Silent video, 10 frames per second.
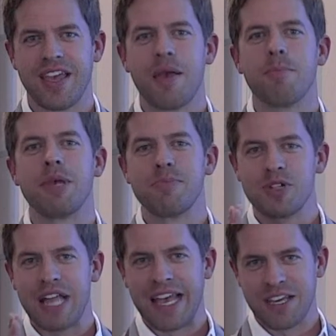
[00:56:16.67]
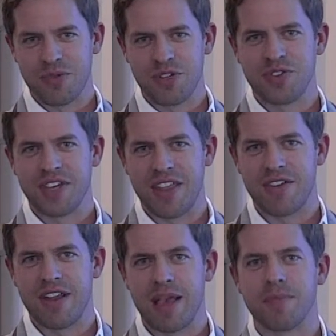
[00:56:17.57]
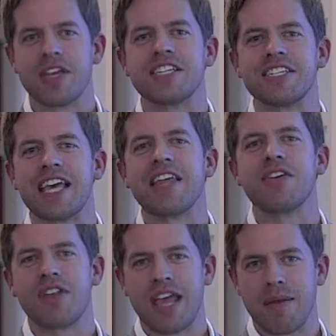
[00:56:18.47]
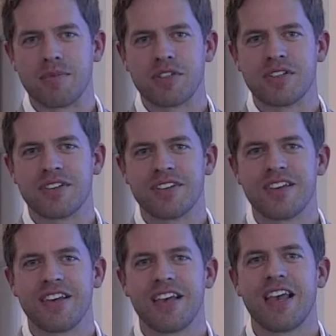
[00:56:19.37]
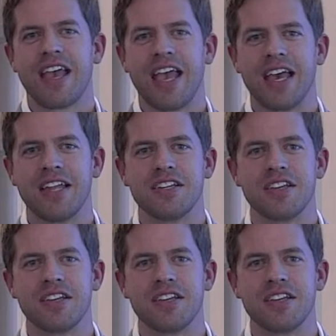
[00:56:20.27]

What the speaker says: People like it when you say their name. Say their names and